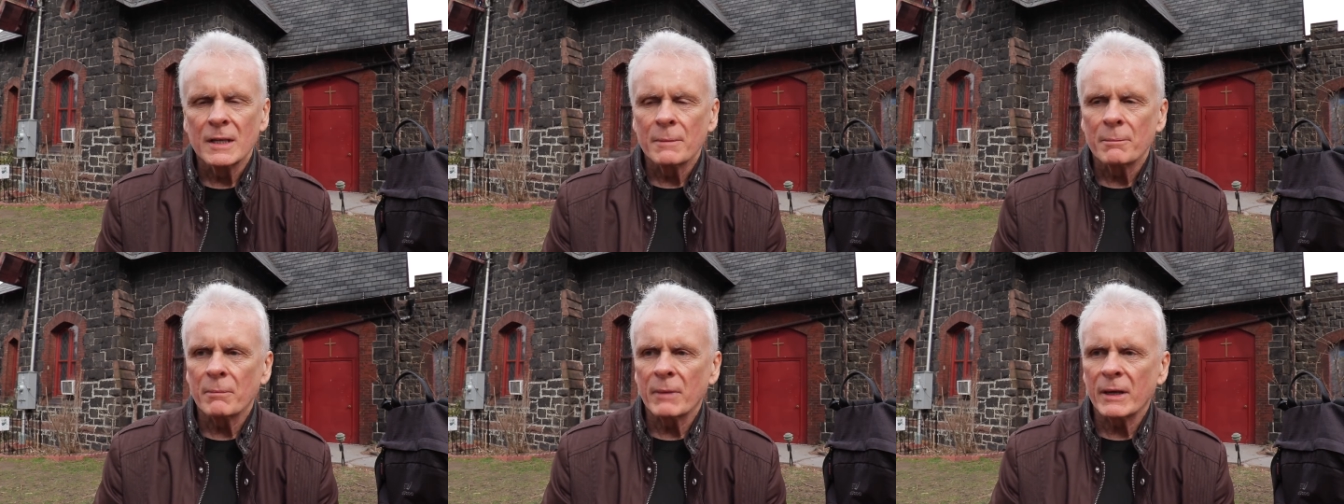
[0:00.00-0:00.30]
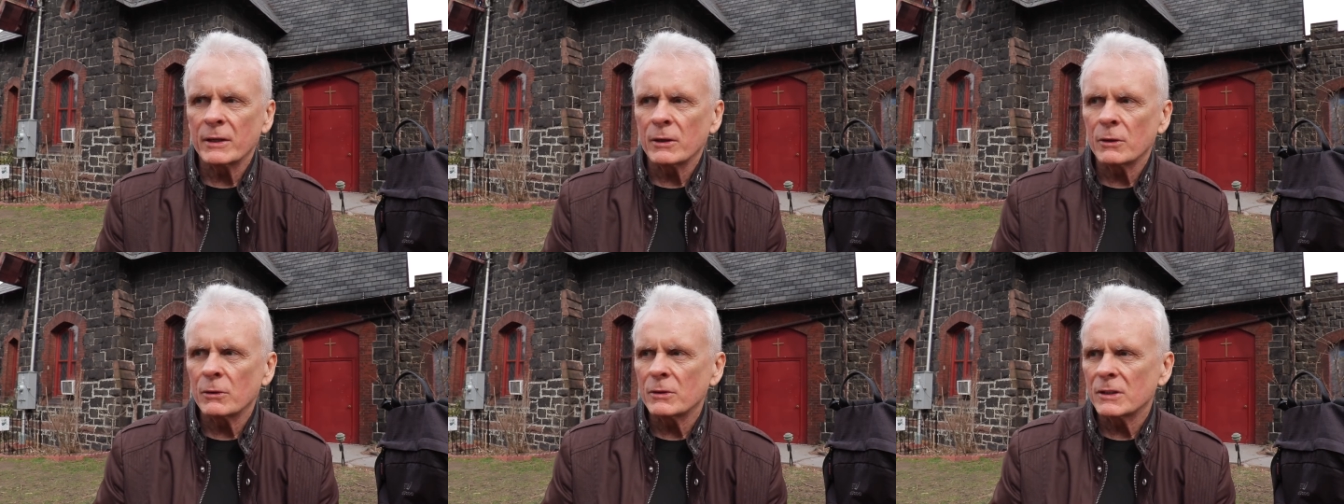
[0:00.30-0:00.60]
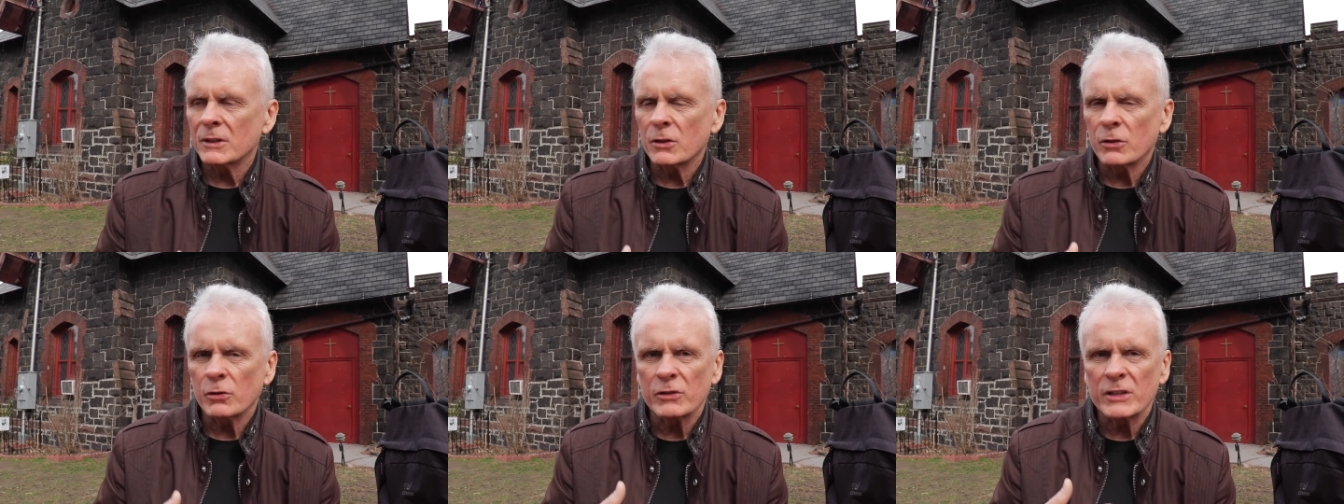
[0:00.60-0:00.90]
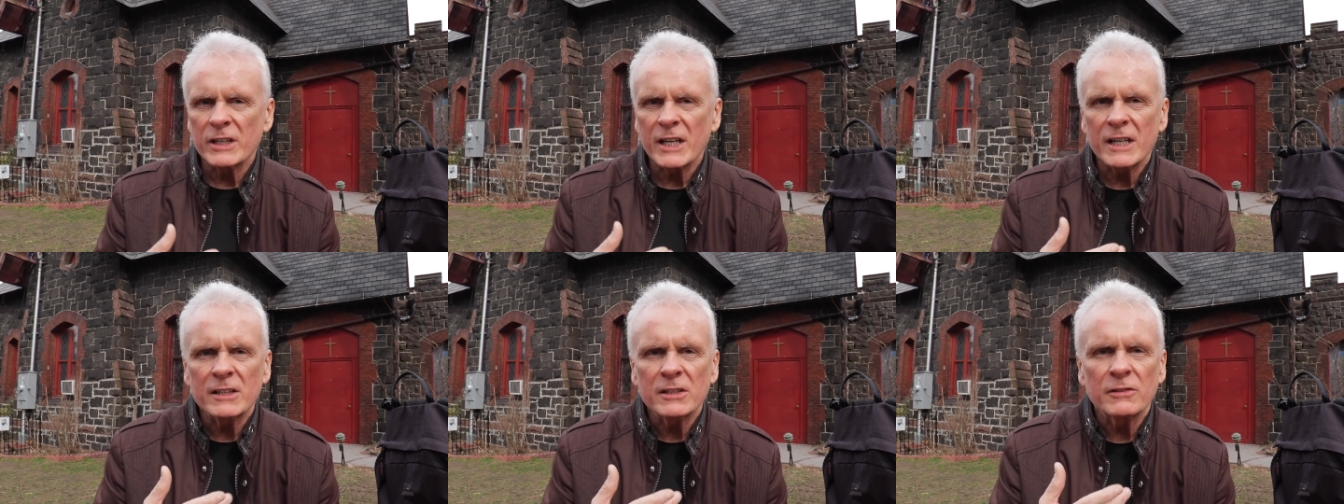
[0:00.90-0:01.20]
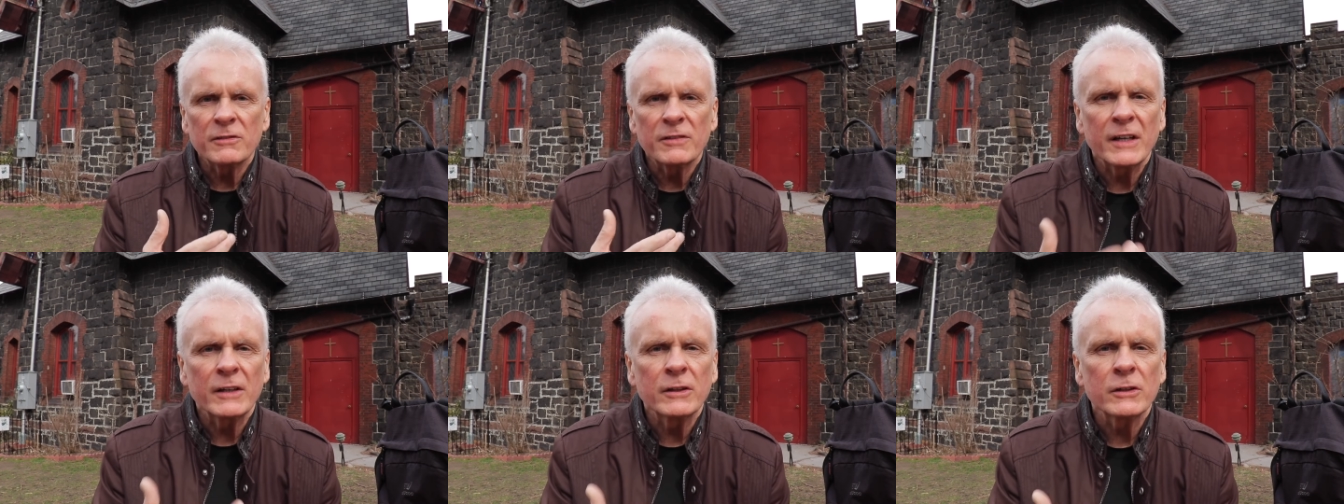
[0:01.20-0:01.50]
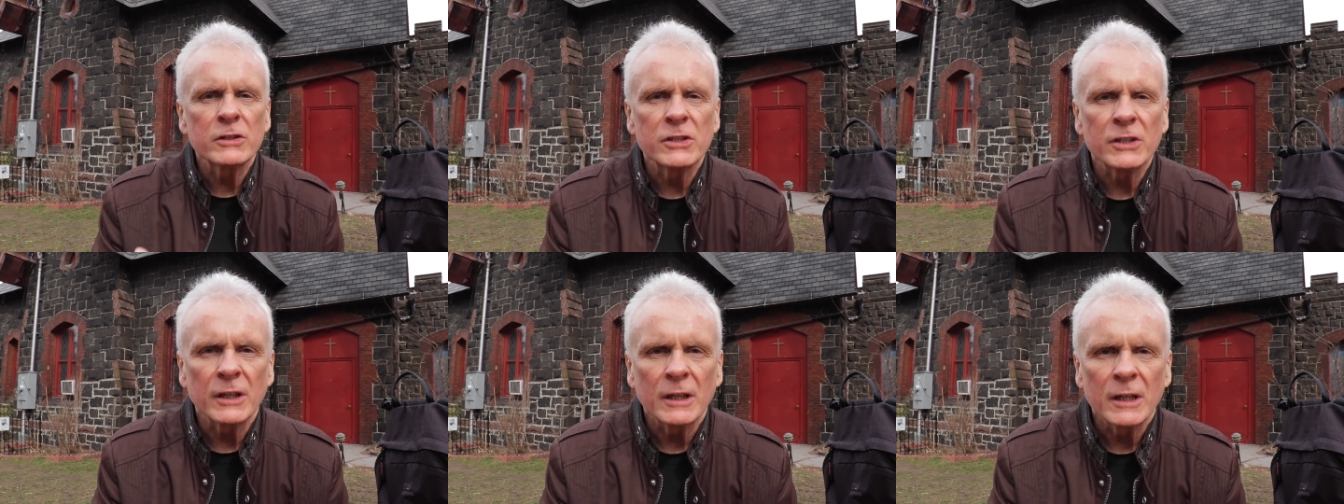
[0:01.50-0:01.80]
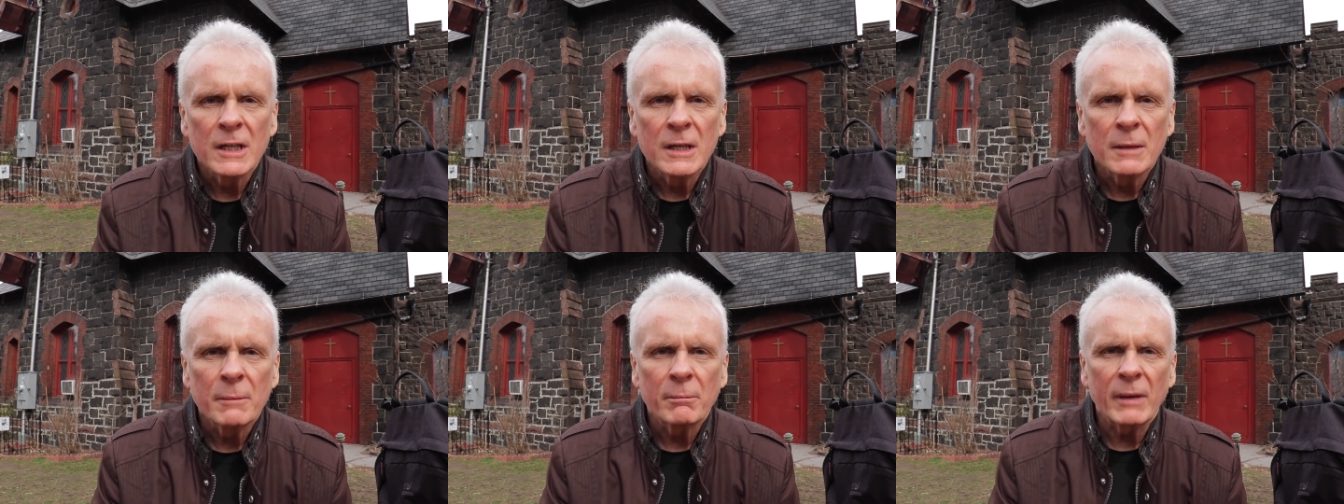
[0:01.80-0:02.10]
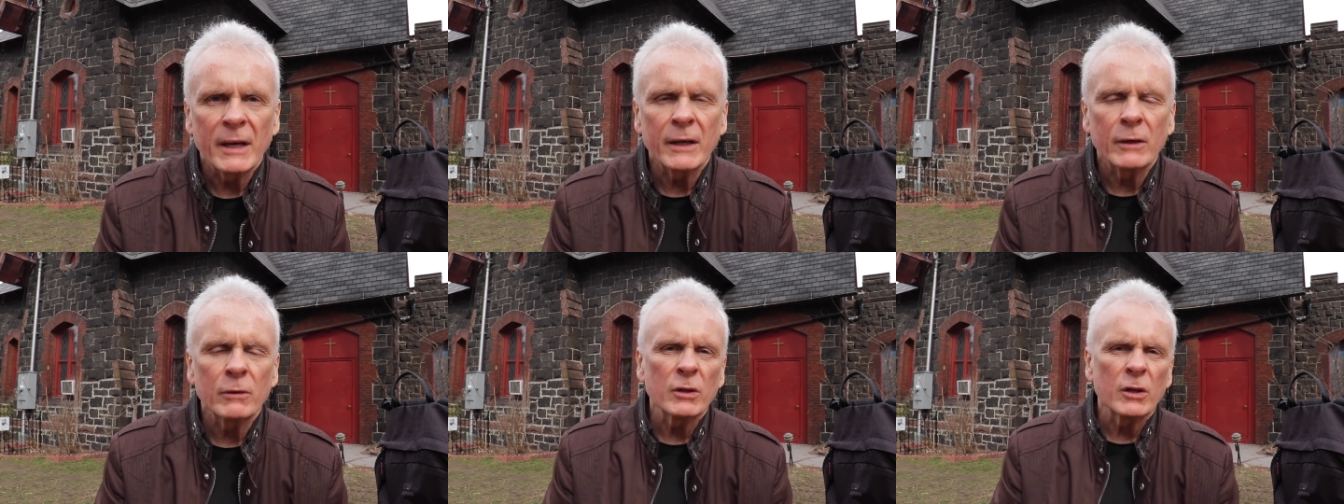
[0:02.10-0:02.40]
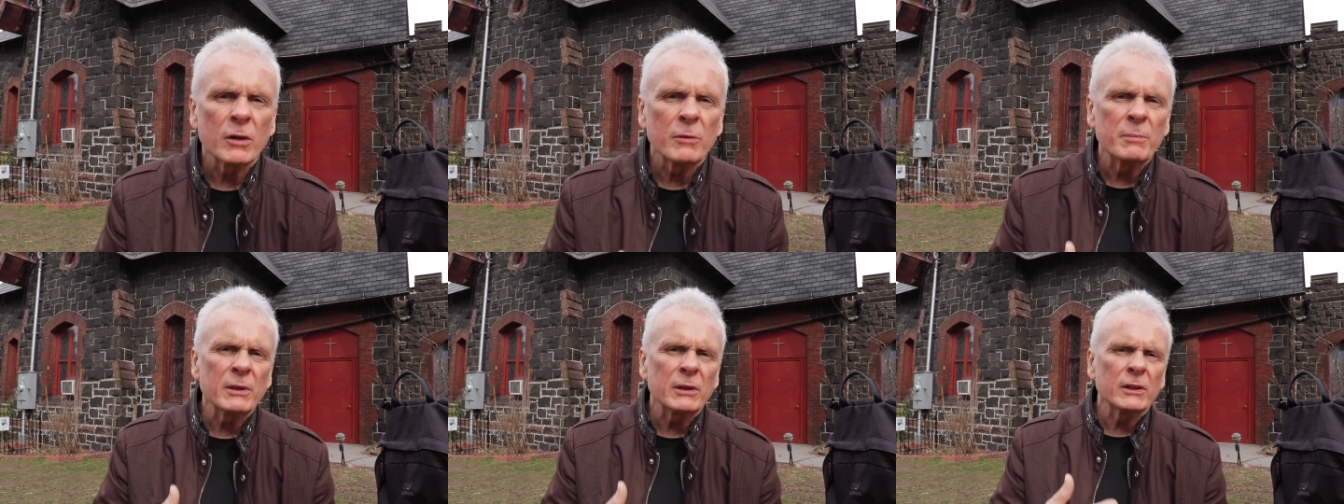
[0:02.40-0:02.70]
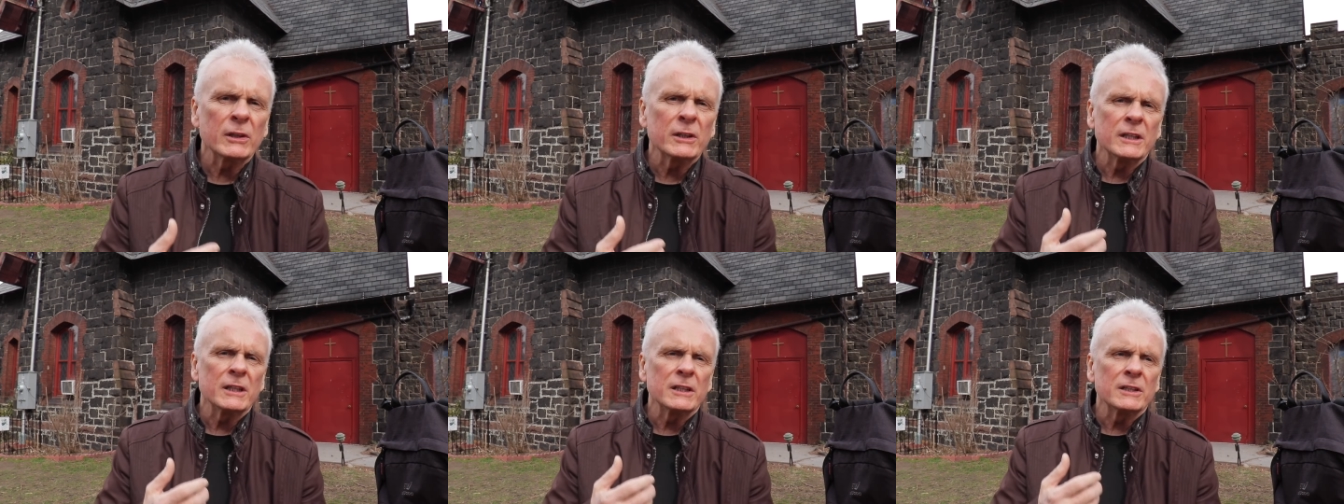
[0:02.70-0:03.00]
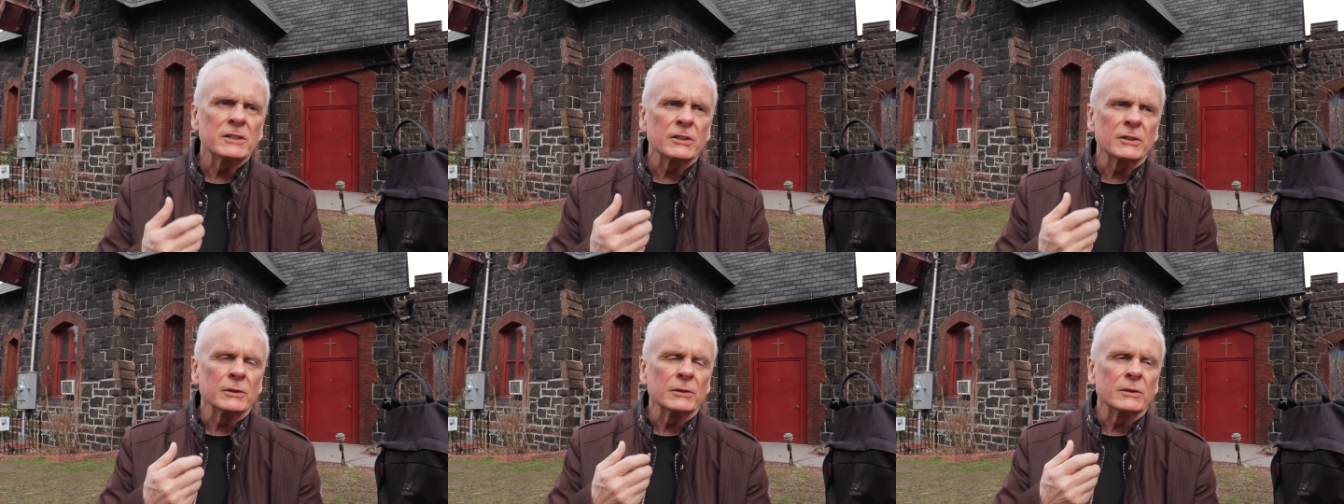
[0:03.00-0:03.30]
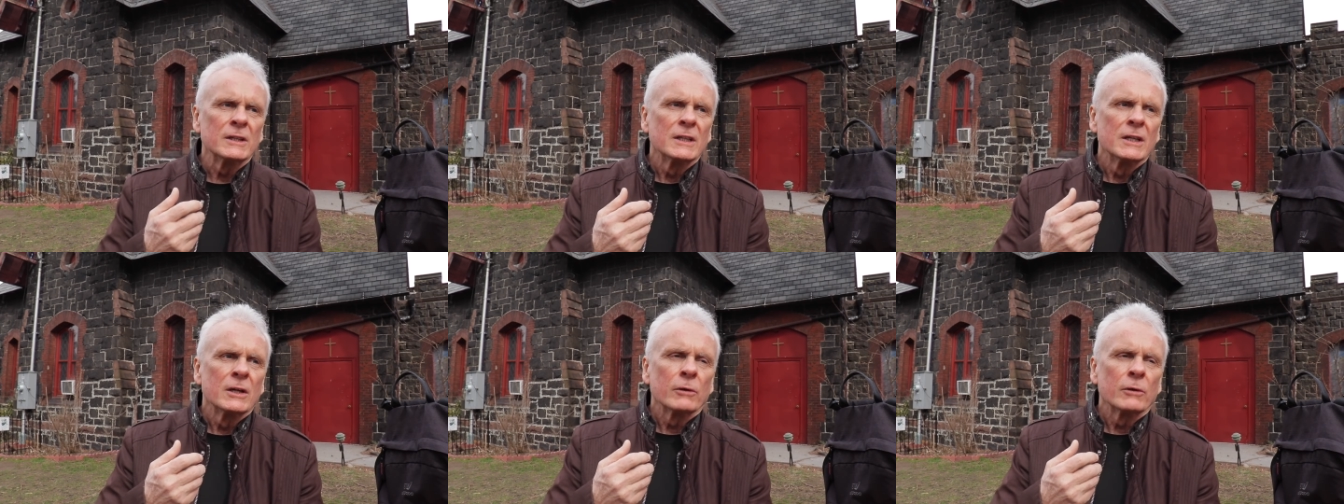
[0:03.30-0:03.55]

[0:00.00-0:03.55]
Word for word: my own creative energy, my own ability to